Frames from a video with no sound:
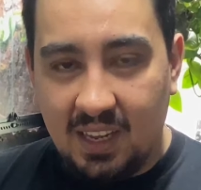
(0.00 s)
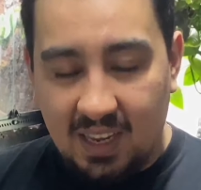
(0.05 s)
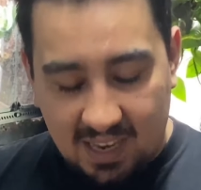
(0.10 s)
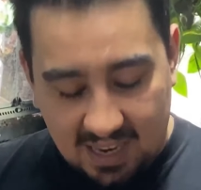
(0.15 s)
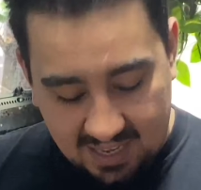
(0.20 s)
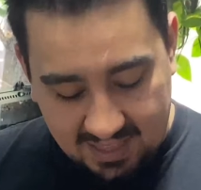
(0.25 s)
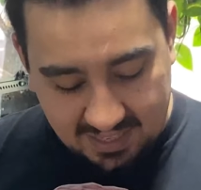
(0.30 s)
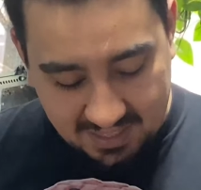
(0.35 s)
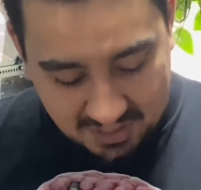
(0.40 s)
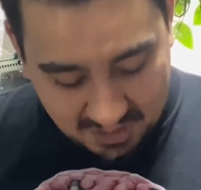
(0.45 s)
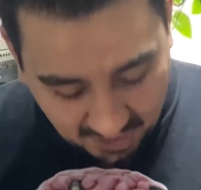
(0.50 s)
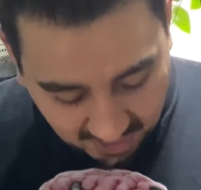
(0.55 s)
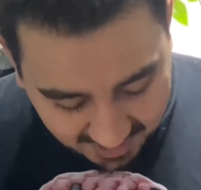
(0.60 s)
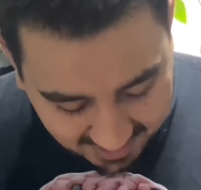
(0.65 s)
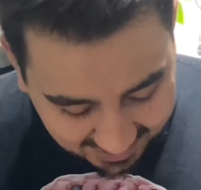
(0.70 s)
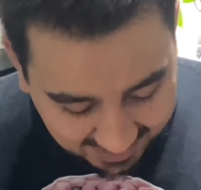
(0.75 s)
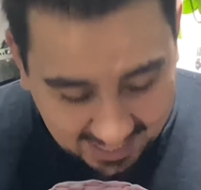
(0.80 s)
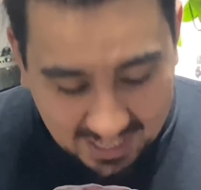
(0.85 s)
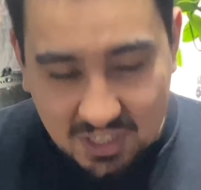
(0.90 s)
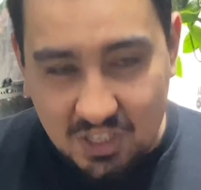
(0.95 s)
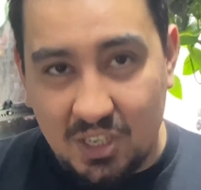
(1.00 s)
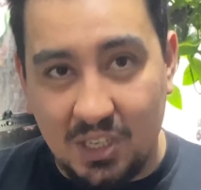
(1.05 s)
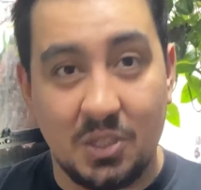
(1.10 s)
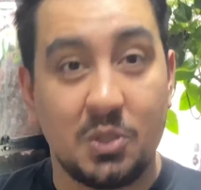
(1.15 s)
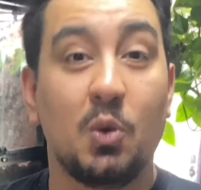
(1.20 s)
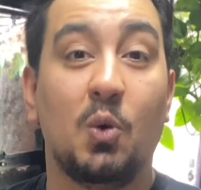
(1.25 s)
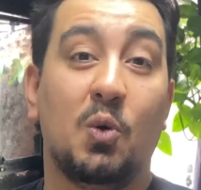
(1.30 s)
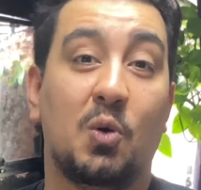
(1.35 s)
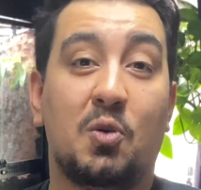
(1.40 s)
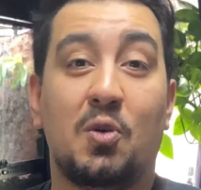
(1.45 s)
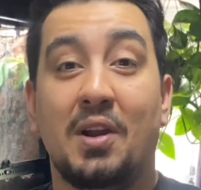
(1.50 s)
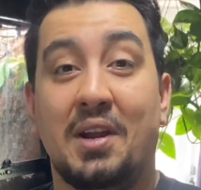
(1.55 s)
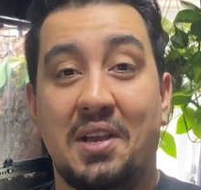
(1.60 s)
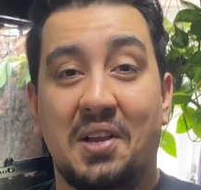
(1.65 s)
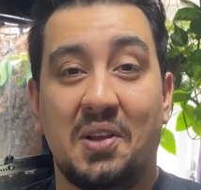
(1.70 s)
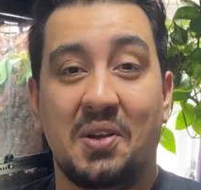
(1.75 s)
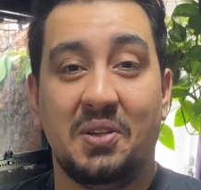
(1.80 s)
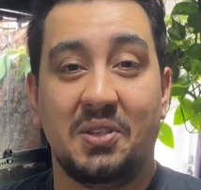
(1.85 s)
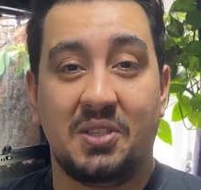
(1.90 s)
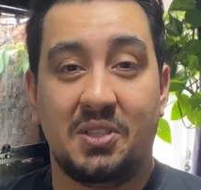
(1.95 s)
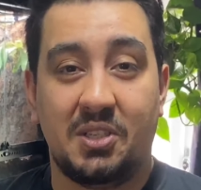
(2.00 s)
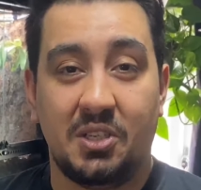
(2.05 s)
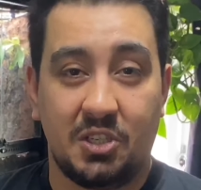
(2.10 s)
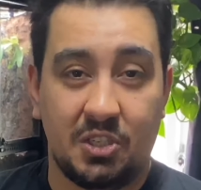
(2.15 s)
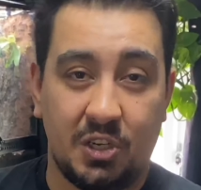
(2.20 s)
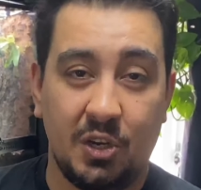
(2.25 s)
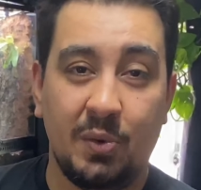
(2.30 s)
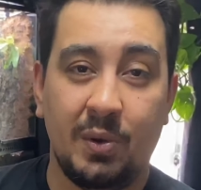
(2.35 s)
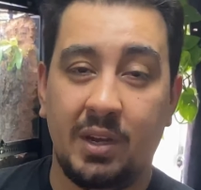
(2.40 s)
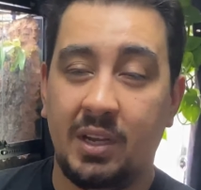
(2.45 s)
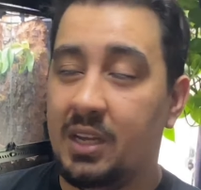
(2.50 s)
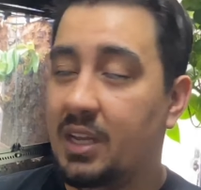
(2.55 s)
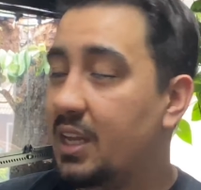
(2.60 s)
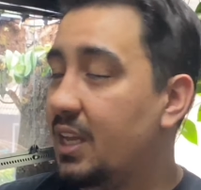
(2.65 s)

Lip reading: and then starting the hatchlings, all credit goes to Stuart.